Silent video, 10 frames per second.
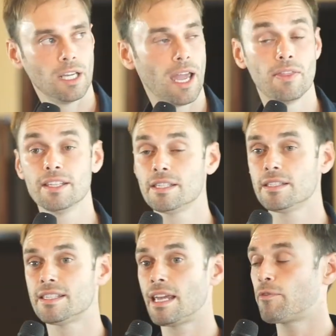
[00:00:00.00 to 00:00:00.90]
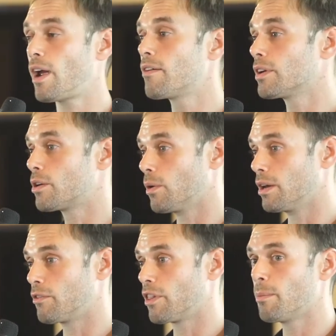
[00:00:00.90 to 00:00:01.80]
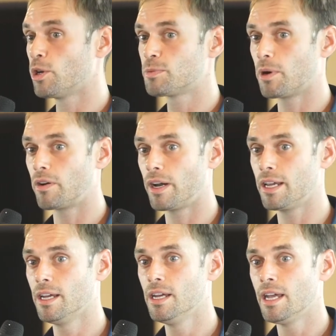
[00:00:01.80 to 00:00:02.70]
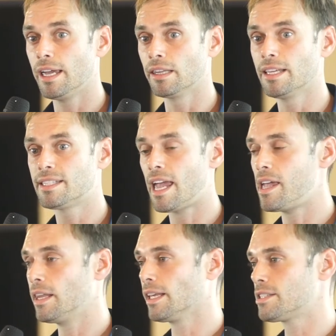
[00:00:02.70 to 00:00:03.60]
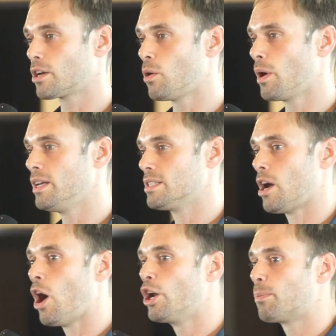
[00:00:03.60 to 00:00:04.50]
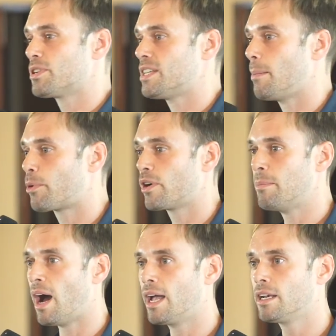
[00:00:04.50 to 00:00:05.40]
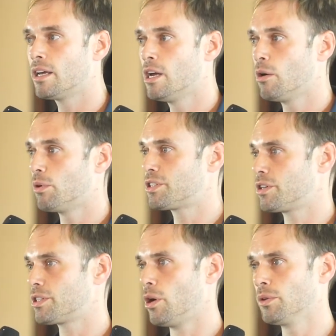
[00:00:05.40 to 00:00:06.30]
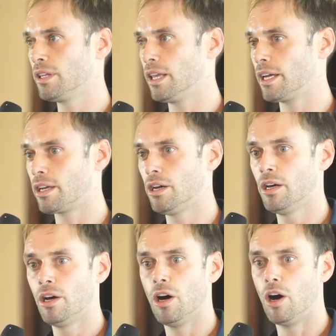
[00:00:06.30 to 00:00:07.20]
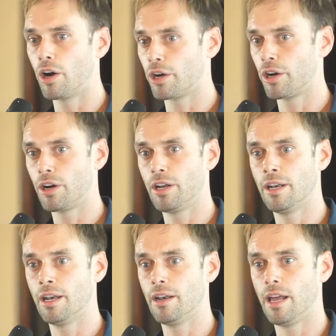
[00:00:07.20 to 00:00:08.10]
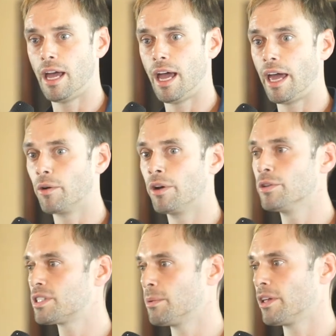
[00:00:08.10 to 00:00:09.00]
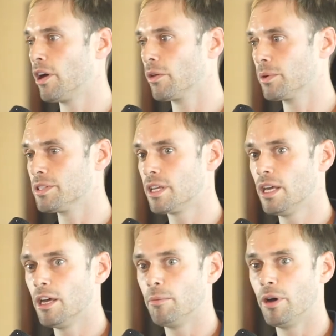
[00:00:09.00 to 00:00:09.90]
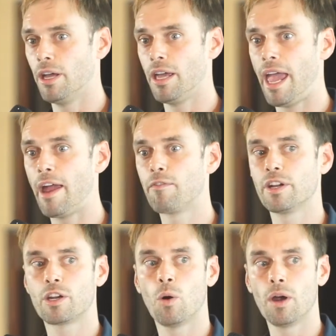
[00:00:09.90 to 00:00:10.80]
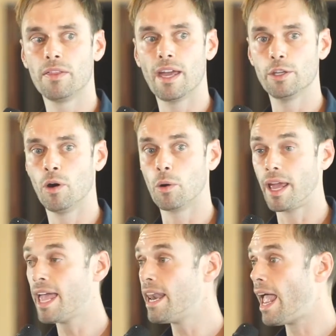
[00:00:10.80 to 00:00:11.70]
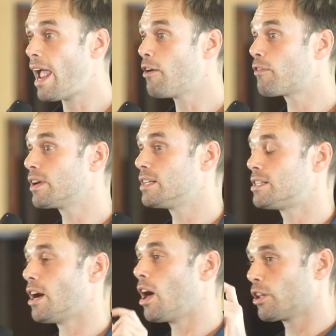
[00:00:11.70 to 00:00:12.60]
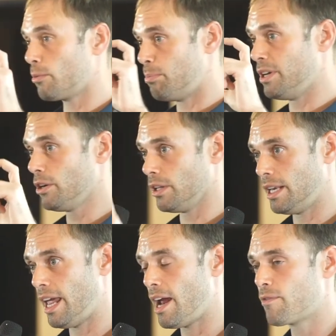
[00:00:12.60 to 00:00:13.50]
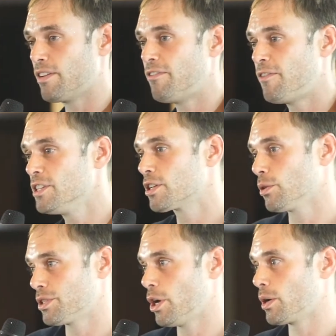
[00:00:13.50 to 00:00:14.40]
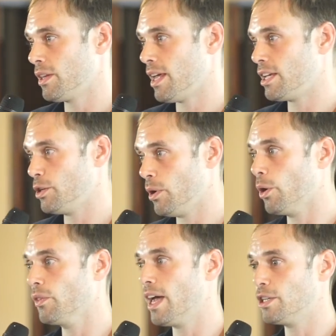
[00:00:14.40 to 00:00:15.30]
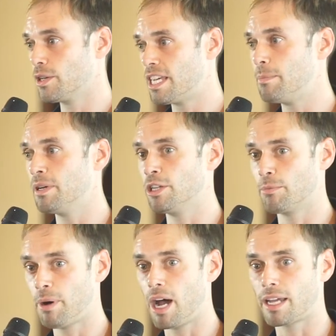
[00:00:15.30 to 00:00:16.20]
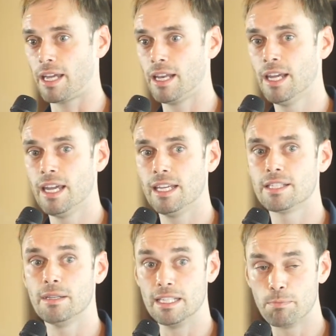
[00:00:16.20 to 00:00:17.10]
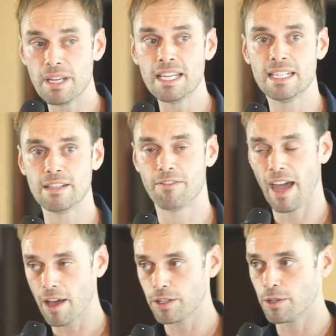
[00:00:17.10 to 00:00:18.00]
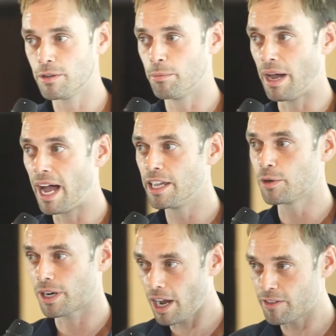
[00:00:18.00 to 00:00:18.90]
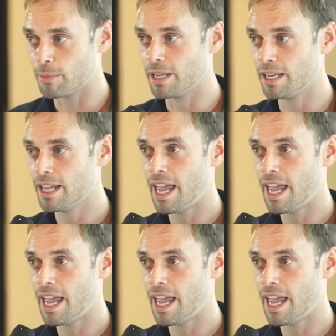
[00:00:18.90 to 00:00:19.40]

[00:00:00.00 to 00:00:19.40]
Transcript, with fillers: And this is the same for every coin for the most part, right? Unless unless a coin is 100% pre-mined, which there's only like Augur, and I don't know some of the other ones, but every coin that you hold and every dollar bill and every physical token that you hold that you keep in your pocket is, is being devalued by your government